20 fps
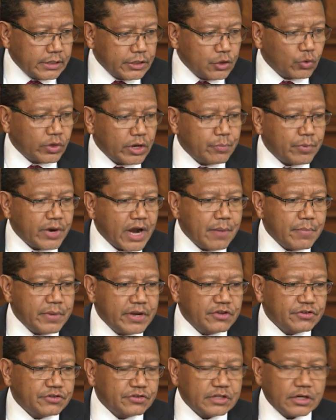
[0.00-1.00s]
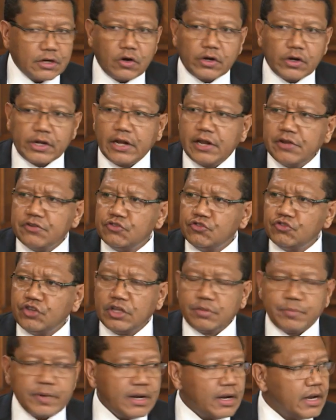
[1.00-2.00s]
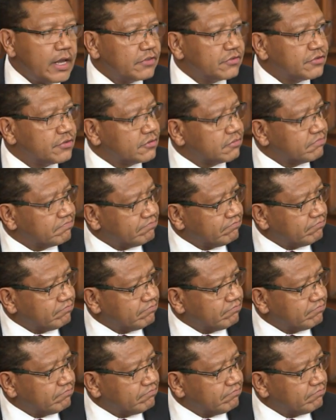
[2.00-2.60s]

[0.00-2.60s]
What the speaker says: UK Prime Minister said, okay, ladies and gentlemen, let's